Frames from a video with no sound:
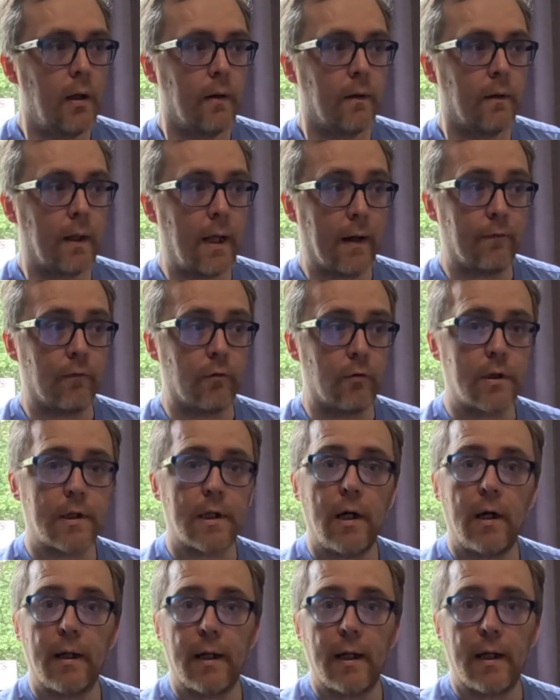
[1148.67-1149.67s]
The other
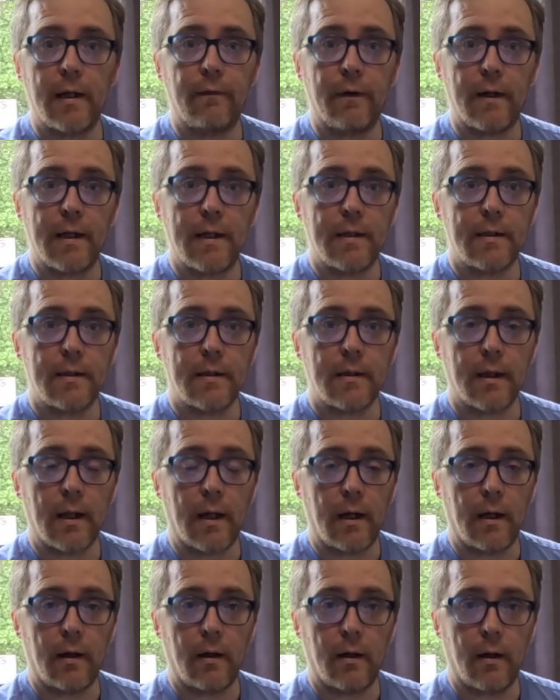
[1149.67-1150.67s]
alternative is
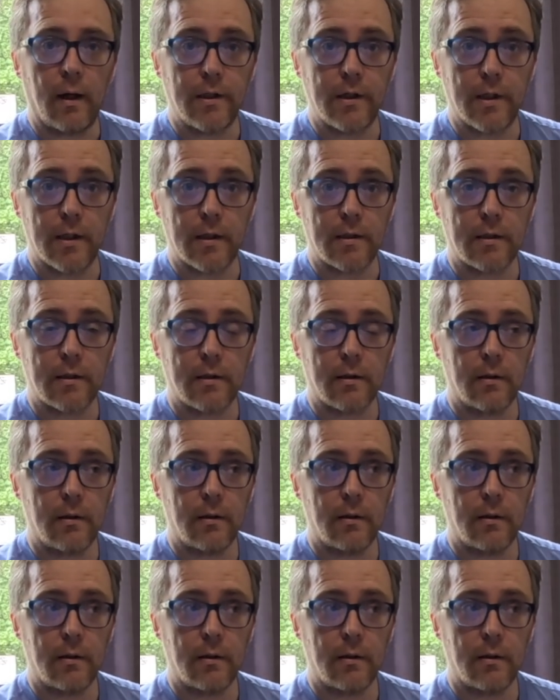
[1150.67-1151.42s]
that I just